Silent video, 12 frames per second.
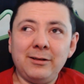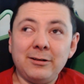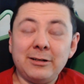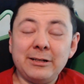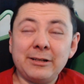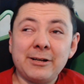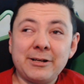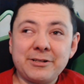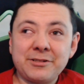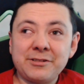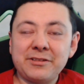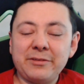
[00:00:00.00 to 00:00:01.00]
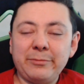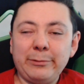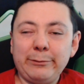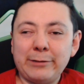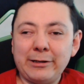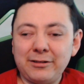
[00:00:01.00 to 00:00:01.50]
unconsciously we
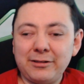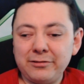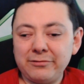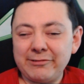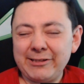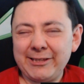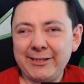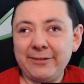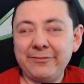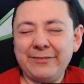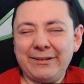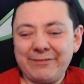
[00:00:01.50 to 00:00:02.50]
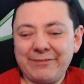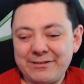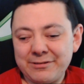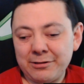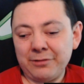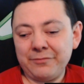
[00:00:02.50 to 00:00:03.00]
want to relive and
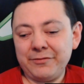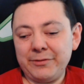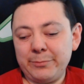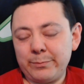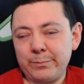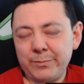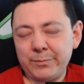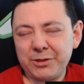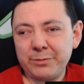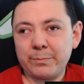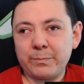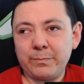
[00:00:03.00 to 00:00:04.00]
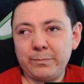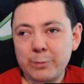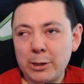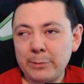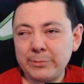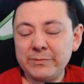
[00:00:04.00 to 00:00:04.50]
resolve the
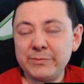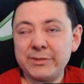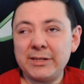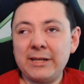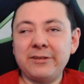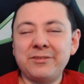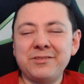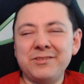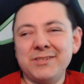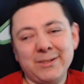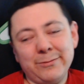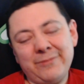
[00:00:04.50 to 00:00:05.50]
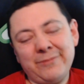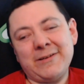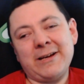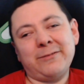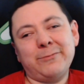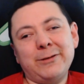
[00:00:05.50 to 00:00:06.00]
problems and issues that we've
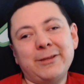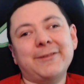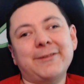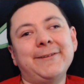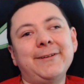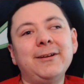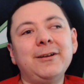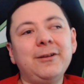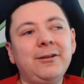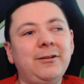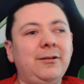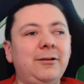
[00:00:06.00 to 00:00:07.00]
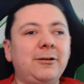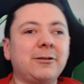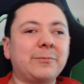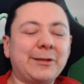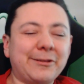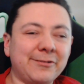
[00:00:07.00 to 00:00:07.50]
had with our
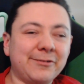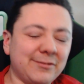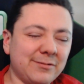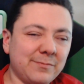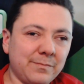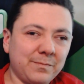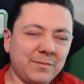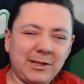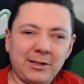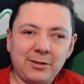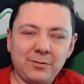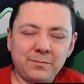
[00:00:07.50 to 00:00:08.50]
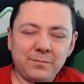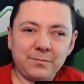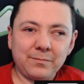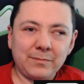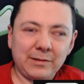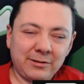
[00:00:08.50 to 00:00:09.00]
mothers,
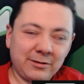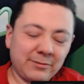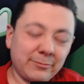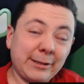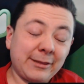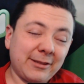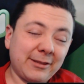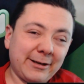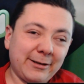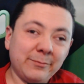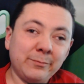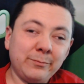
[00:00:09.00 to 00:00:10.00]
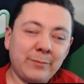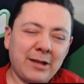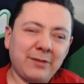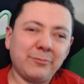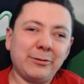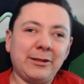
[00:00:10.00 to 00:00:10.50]
or with
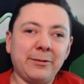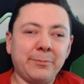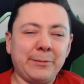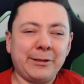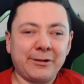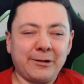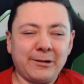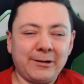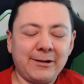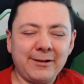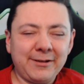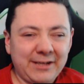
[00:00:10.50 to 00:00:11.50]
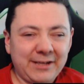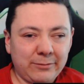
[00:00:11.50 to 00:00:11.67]
men with their mother and